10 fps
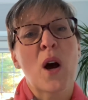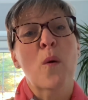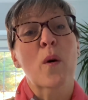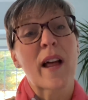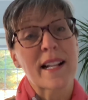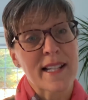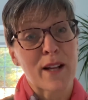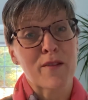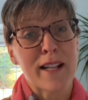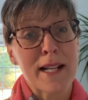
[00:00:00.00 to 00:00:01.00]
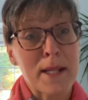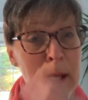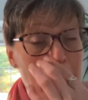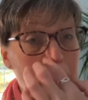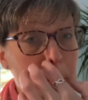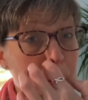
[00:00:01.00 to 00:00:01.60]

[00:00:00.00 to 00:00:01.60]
Well, that's lovely, isn't it?